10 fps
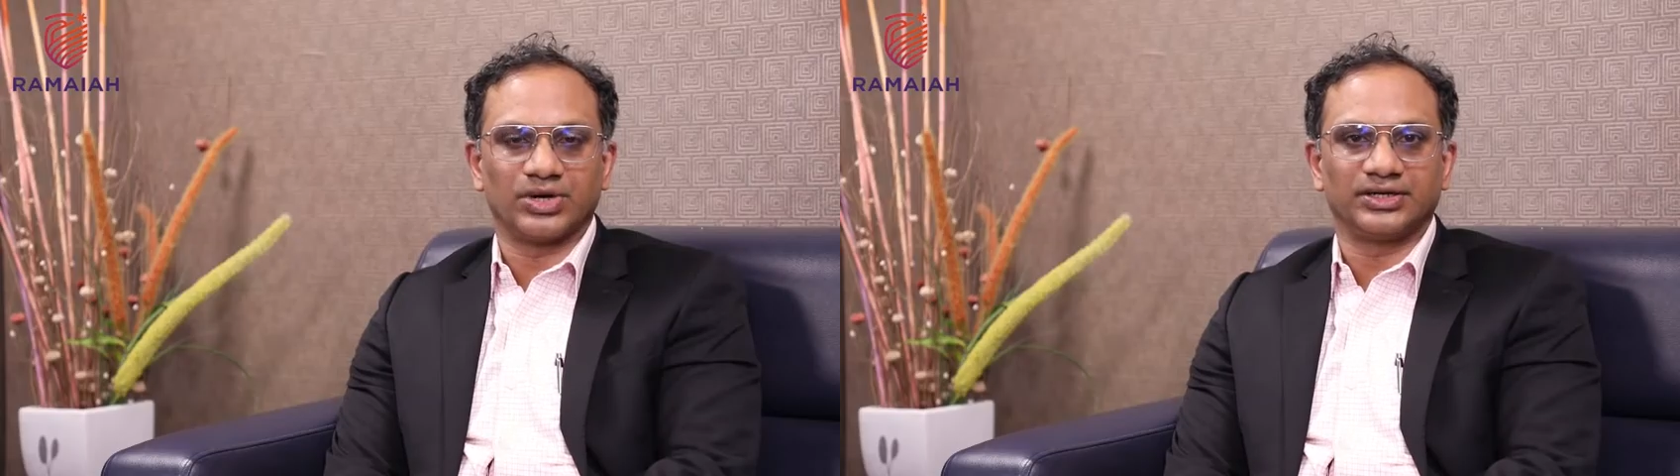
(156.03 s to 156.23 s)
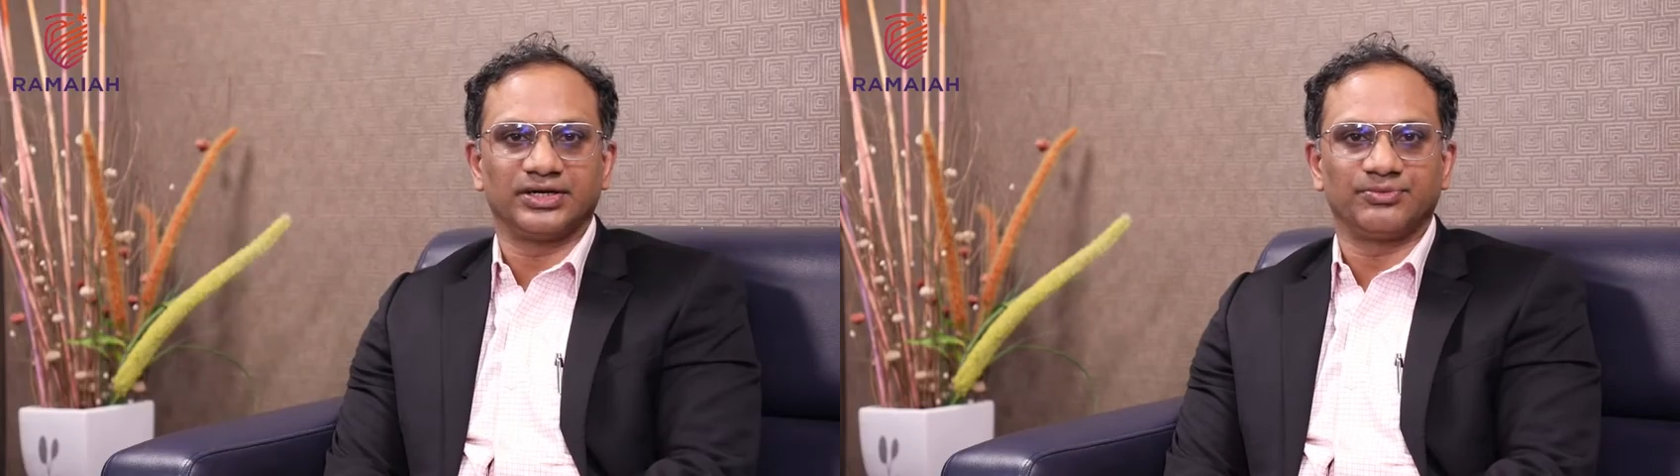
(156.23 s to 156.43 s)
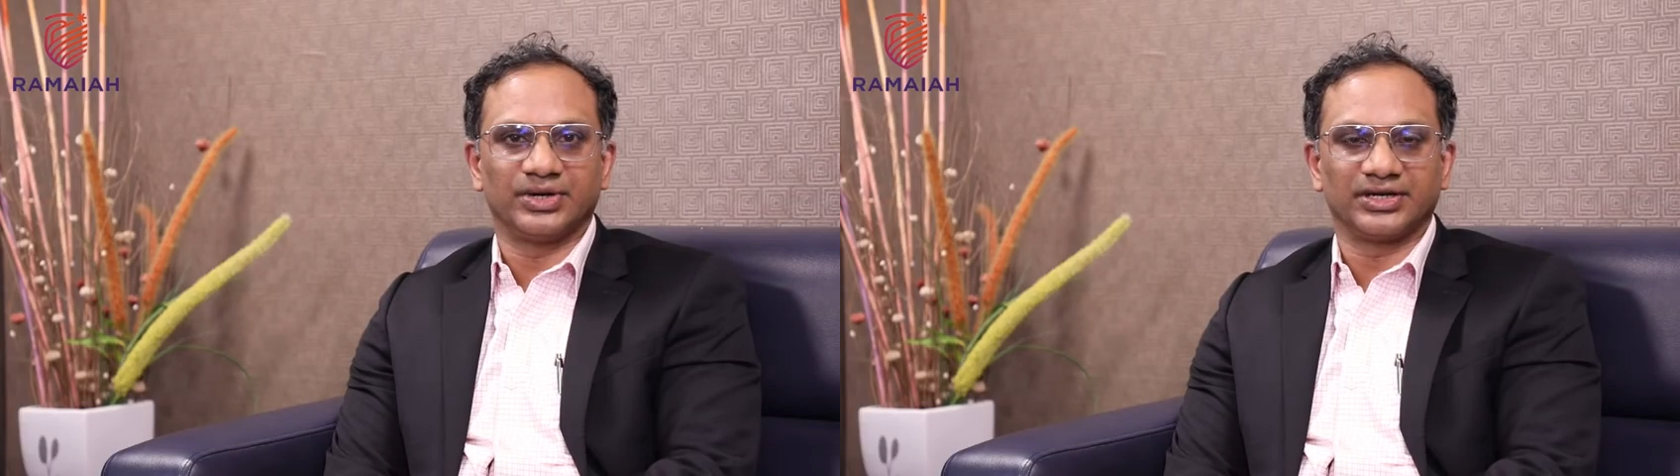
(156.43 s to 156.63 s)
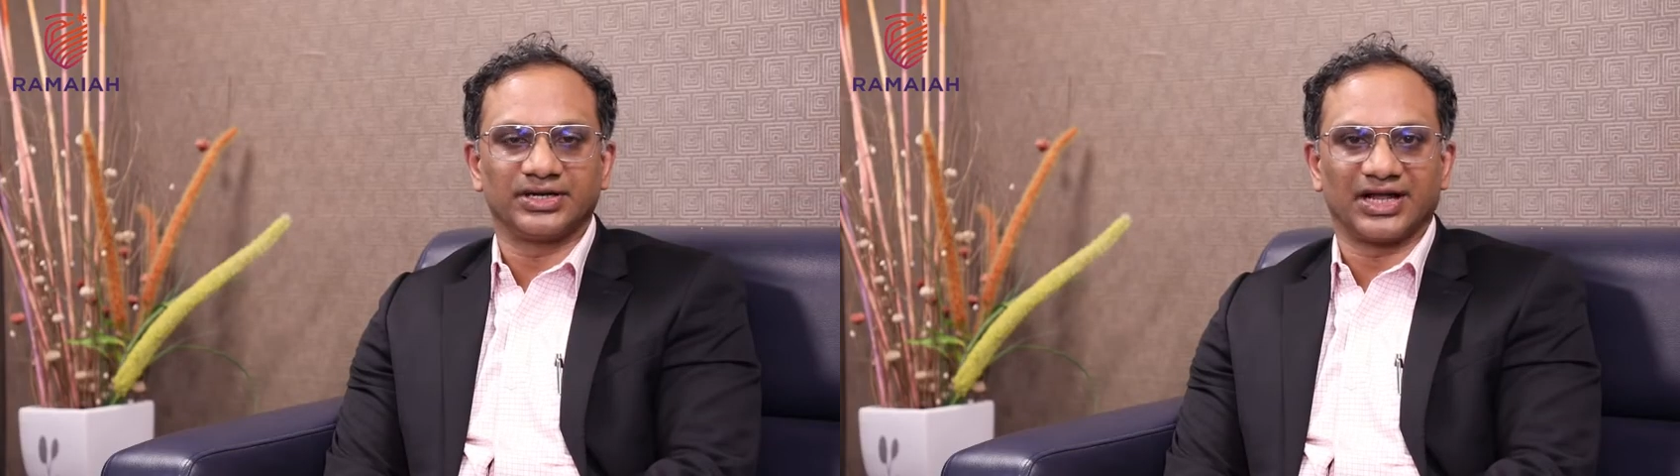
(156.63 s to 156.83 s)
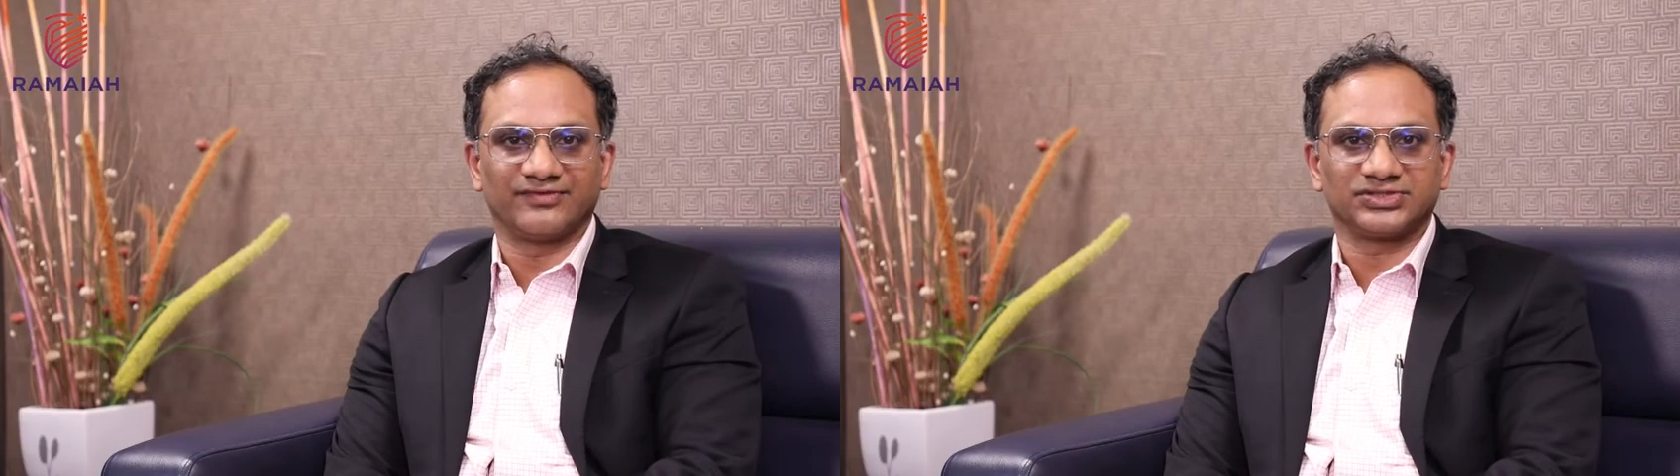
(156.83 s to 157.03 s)
an
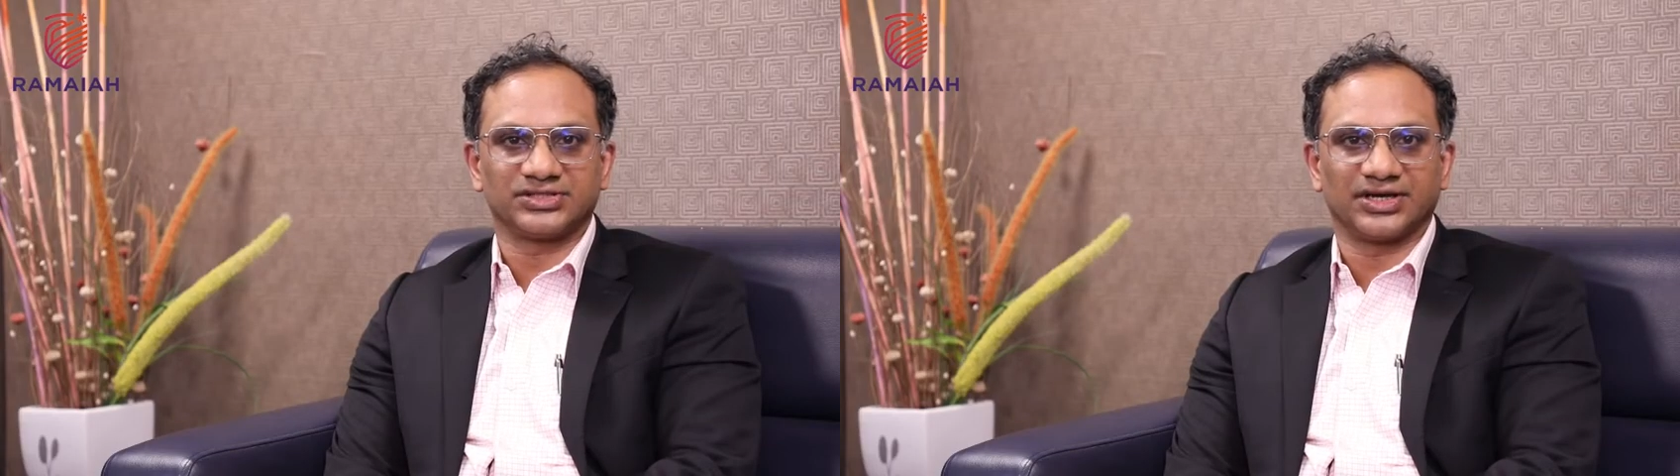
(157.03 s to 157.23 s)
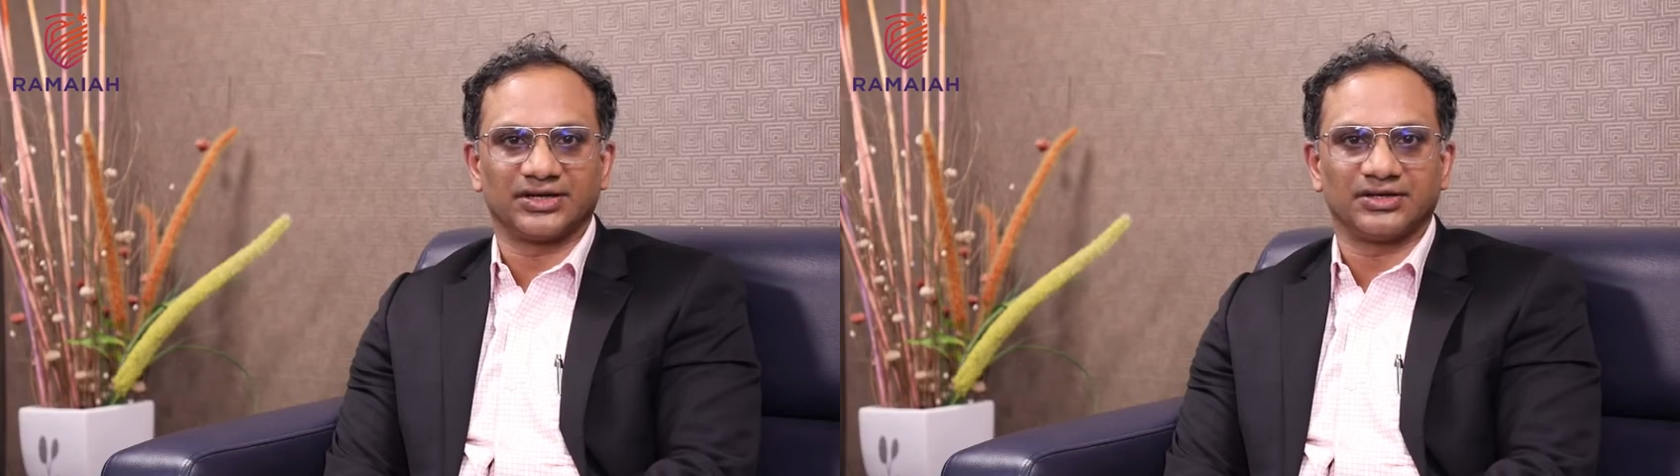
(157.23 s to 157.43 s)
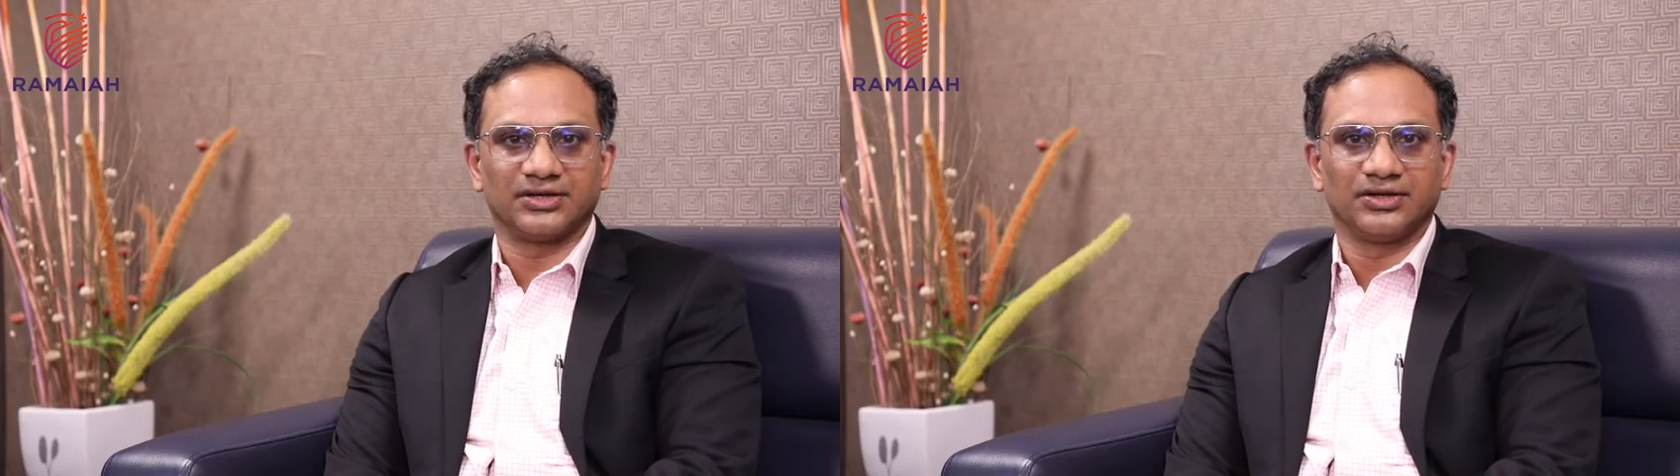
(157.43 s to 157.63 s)
independent lifestyle